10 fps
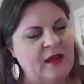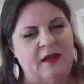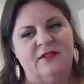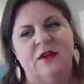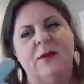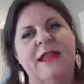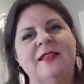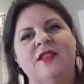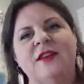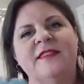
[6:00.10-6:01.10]
So it
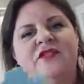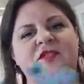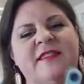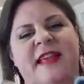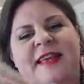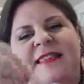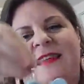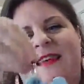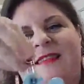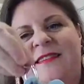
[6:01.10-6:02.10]
looks just like
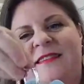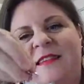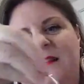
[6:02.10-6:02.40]
this